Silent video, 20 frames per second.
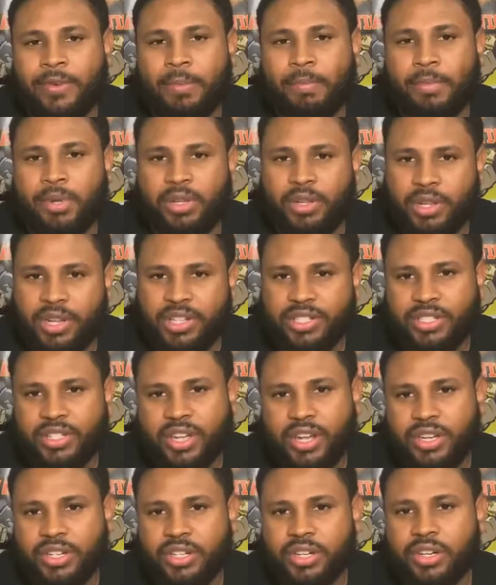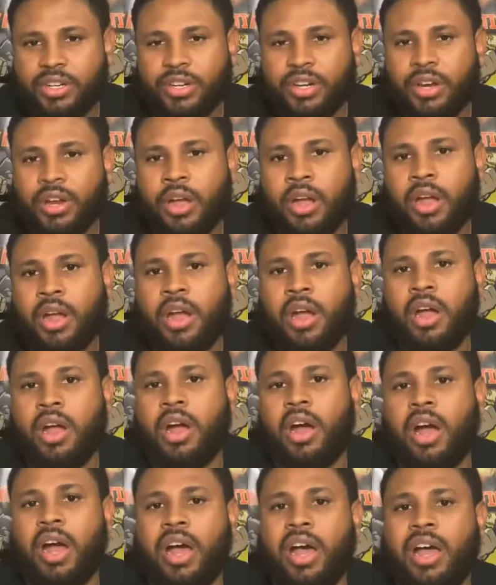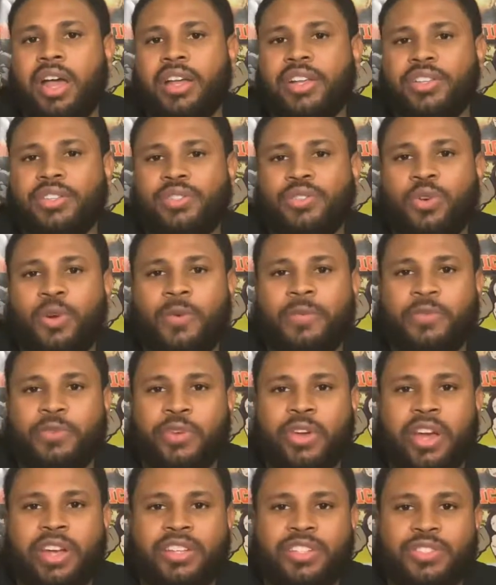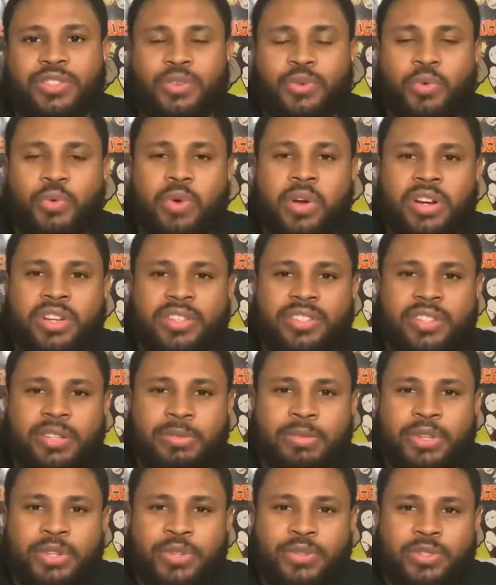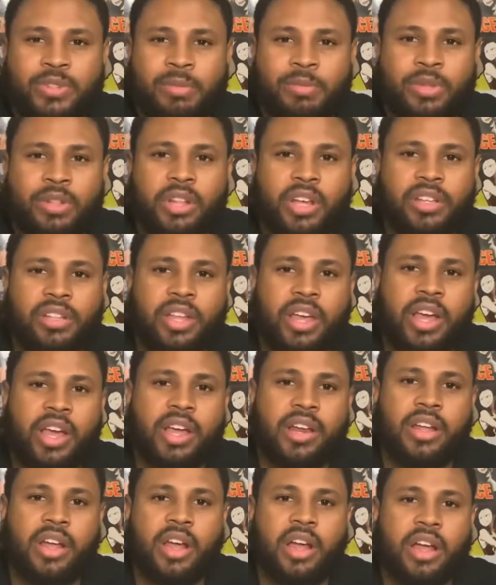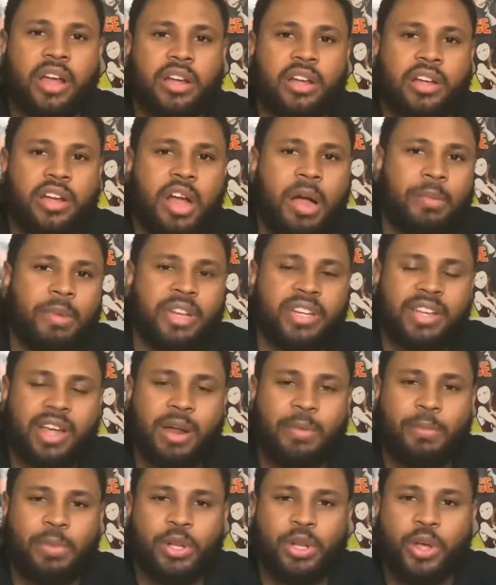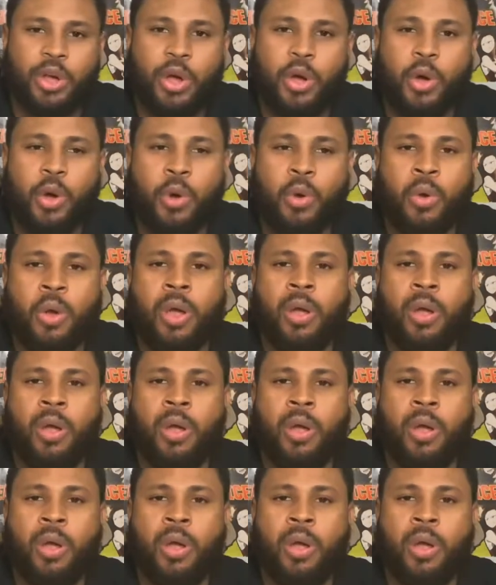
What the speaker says: PlayStation. So if you guys do want to see me do something like that, comment down below.